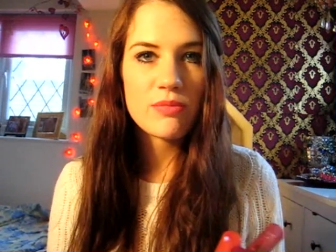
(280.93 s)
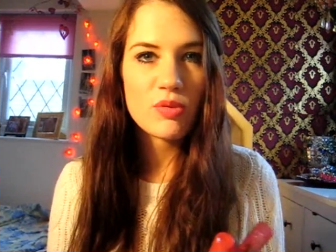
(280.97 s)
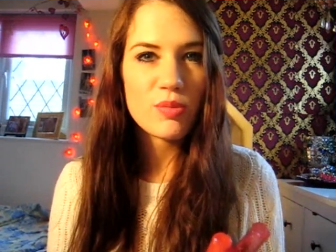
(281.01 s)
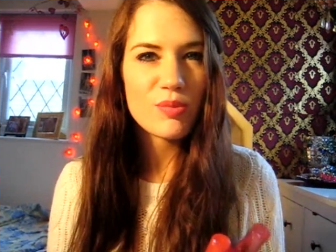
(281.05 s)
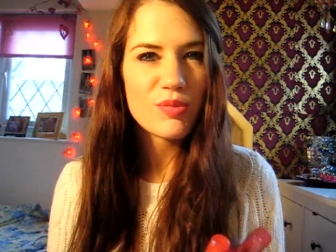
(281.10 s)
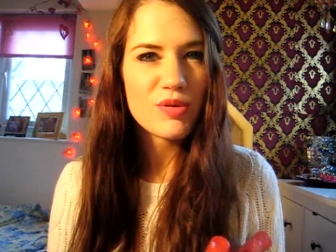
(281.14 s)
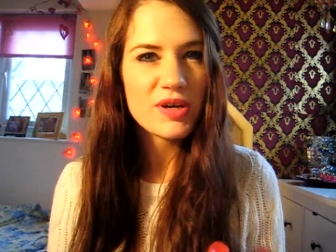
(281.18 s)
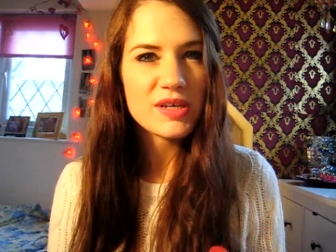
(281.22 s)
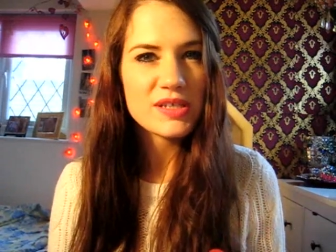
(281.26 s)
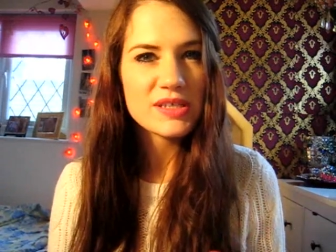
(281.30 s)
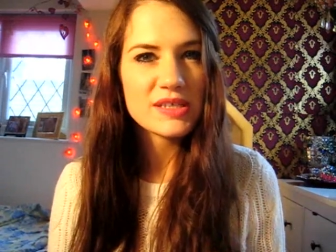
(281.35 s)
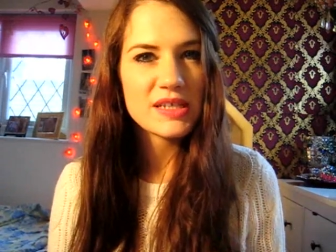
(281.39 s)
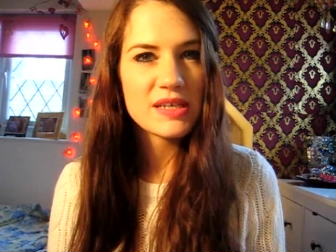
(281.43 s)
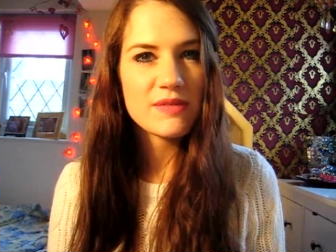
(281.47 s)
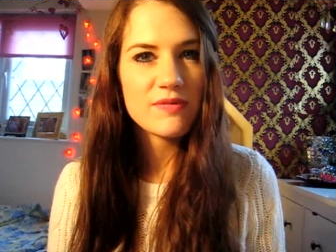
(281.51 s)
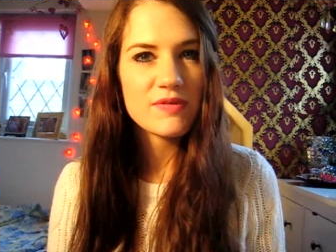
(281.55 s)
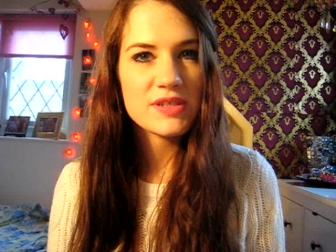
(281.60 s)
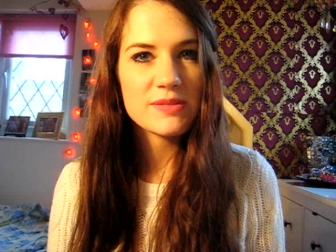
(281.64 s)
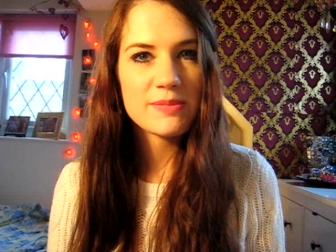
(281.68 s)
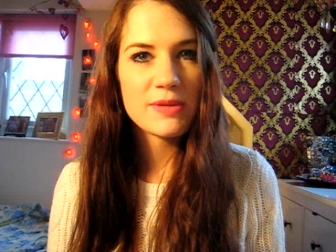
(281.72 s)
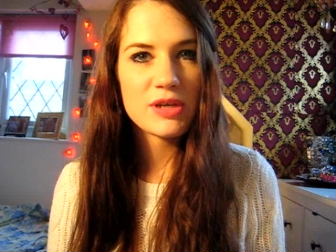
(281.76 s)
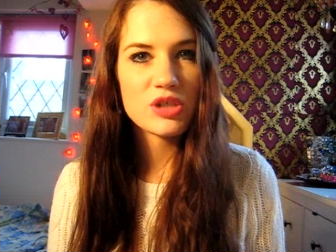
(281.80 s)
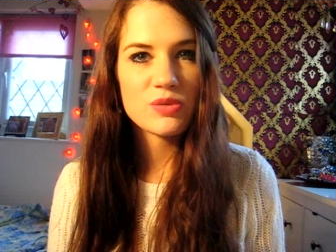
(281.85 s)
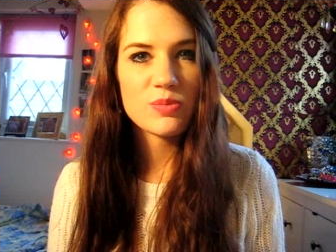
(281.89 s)
more pricey
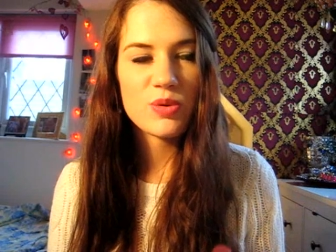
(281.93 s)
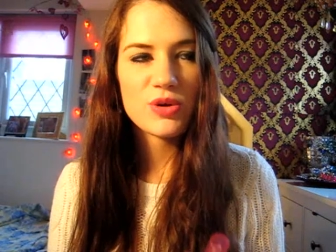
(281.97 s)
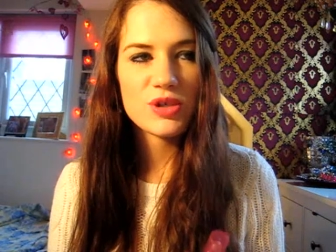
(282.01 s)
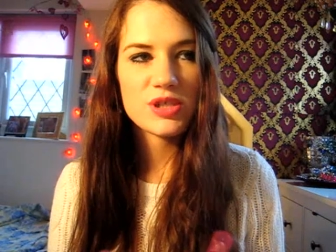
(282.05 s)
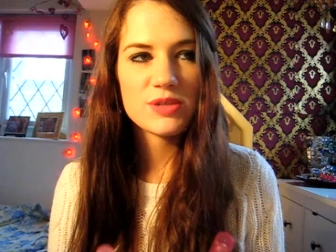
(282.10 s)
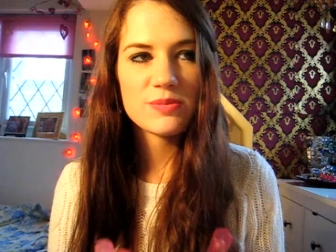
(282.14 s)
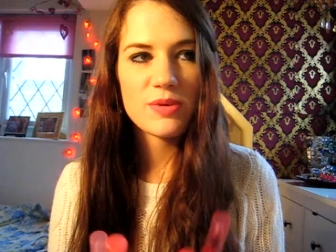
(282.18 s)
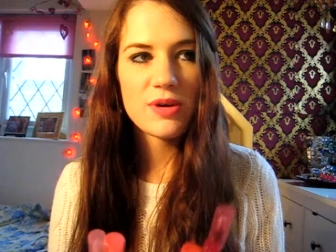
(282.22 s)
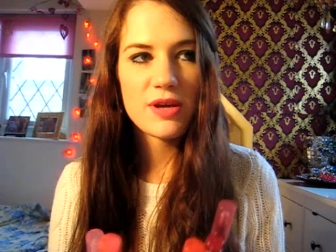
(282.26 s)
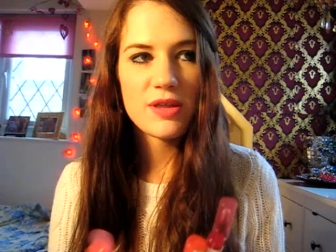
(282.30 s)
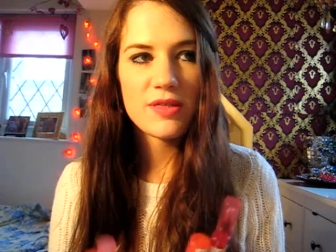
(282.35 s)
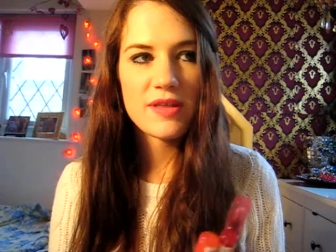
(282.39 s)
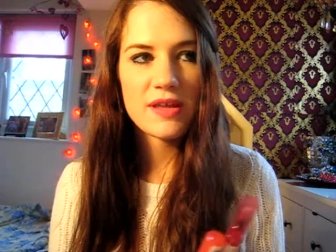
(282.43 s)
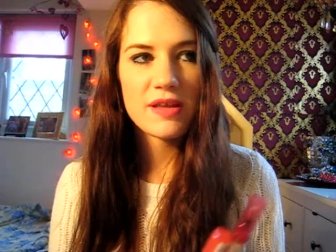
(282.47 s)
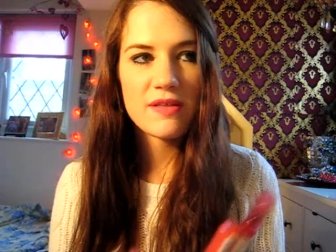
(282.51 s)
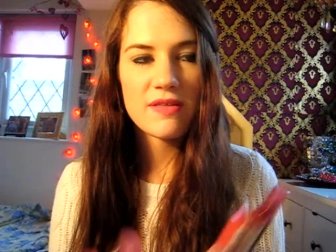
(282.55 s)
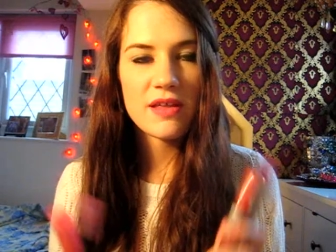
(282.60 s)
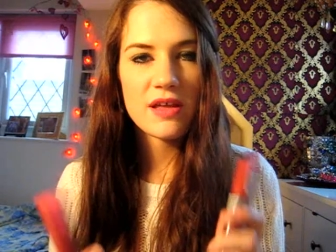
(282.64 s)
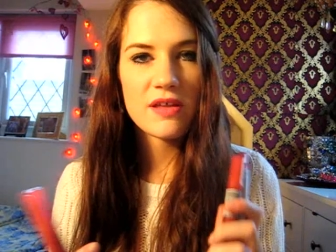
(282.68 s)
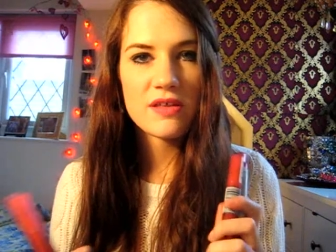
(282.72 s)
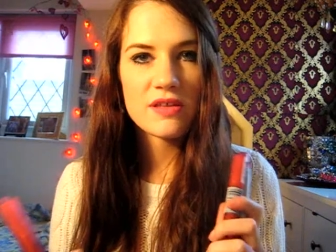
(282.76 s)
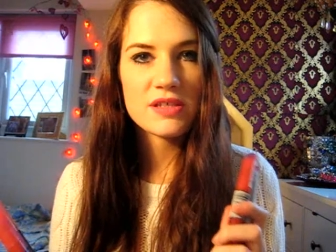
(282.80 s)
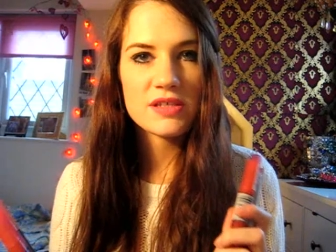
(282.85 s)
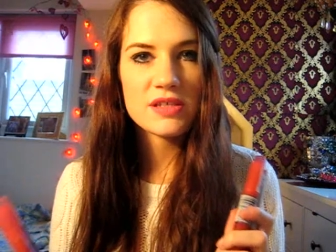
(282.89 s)
for Smashbox but I think
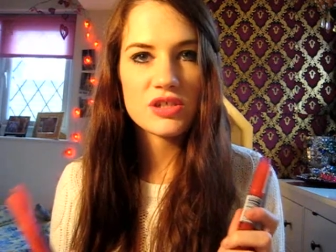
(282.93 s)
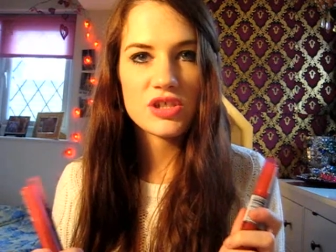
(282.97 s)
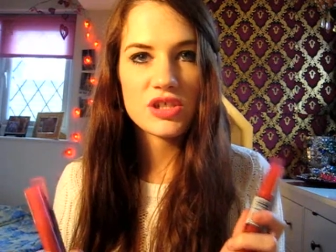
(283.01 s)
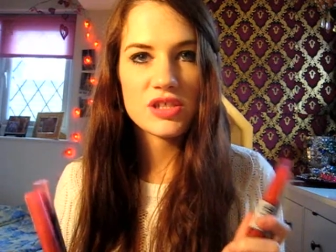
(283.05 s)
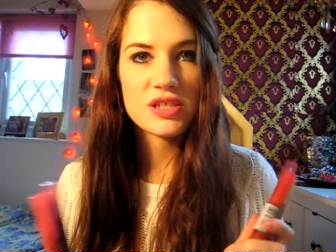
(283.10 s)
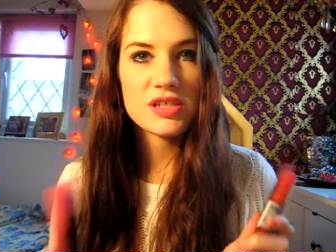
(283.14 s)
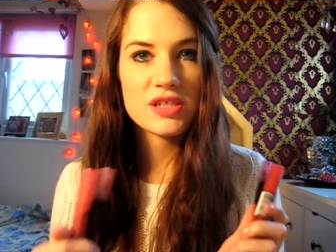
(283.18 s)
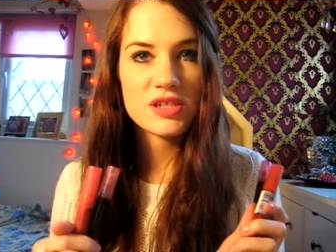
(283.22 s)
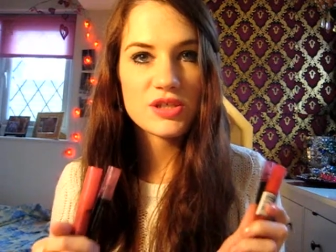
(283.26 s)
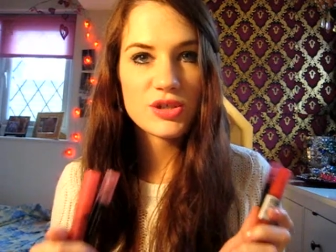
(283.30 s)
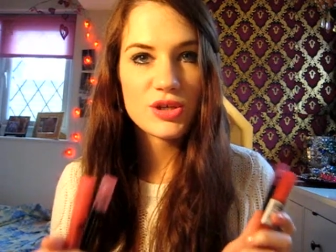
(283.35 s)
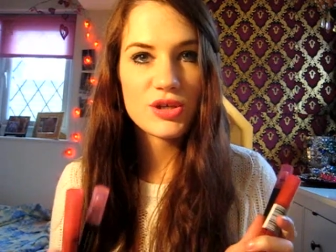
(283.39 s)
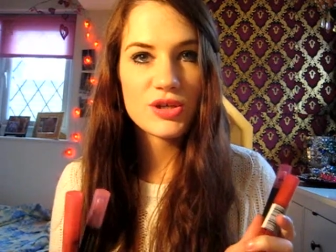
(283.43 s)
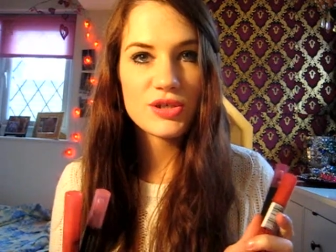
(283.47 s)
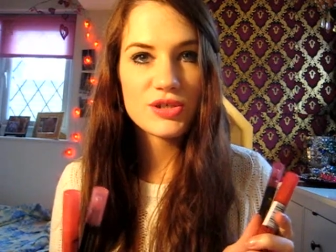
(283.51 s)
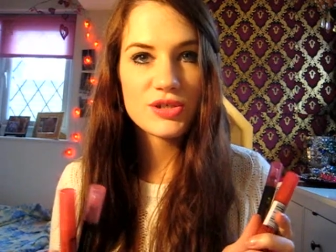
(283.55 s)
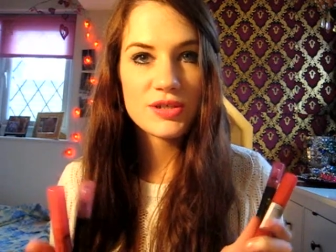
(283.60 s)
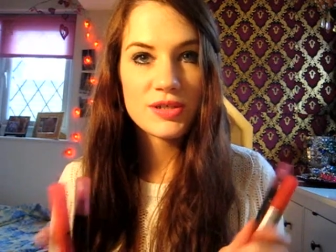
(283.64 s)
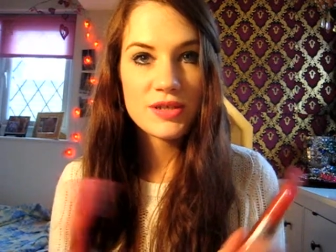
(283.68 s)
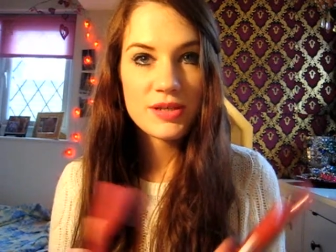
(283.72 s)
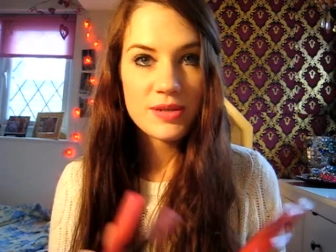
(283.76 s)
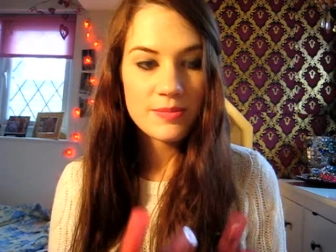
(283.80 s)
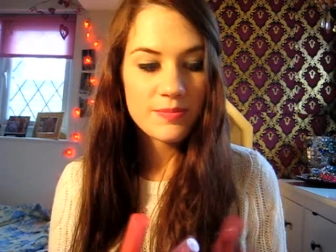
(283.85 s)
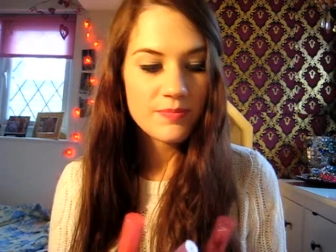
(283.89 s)
the others are just as good